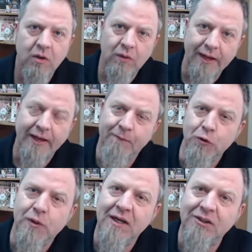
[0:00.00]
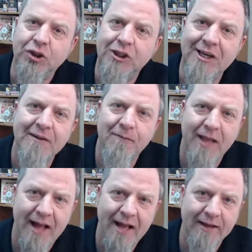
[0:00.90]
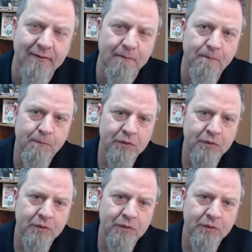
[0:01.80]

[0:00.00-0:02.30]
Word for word: like if you can achieve that